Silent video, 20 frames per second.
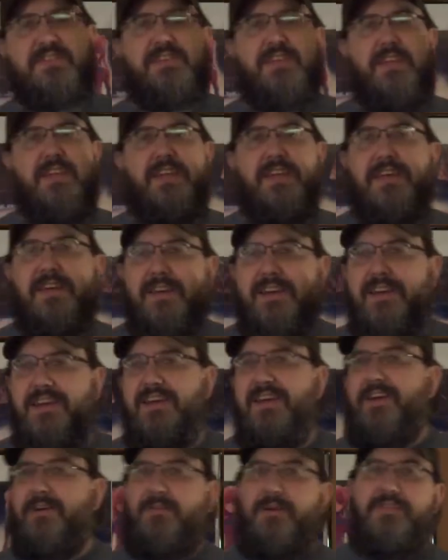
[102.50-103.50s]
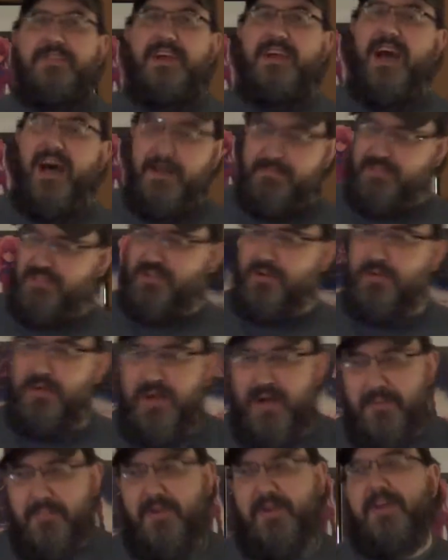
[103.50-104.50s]
scene when the cops showed
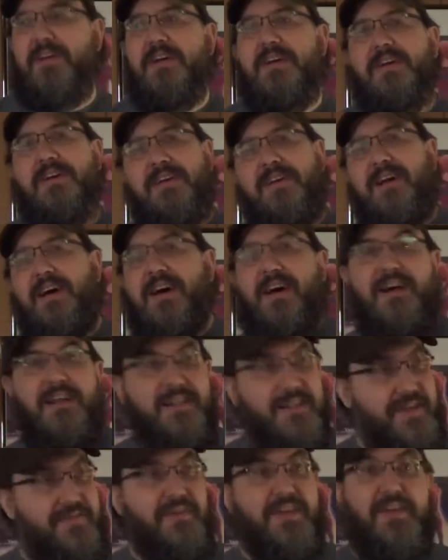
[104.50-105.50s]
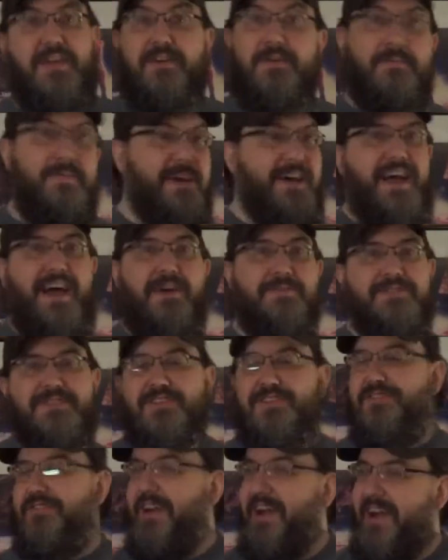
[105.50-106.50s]
up, leaving him out
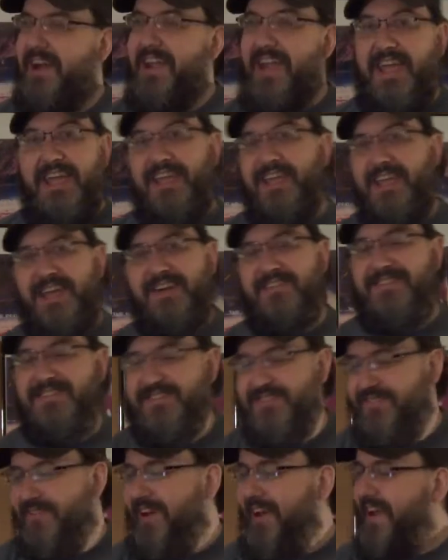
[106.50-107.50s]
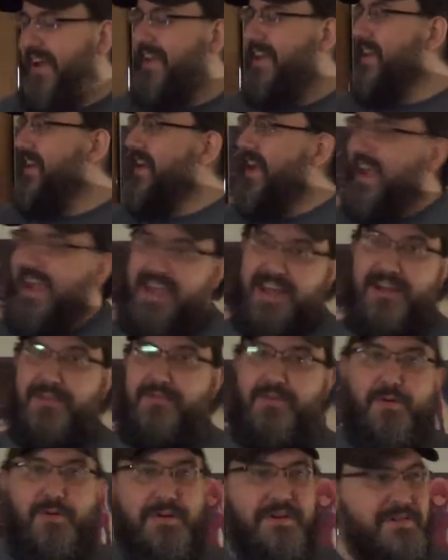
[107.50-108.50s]
to dry, hanging out to dry. And,
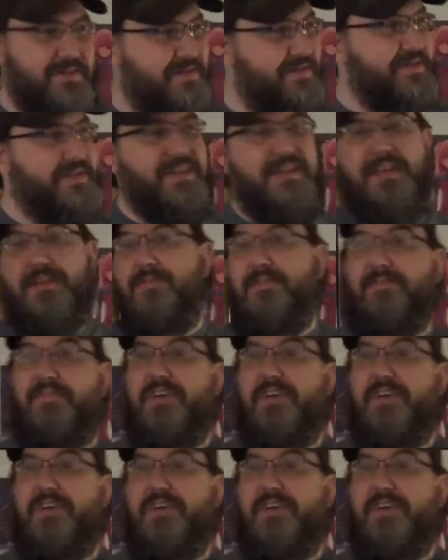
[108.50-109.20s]
of course, to get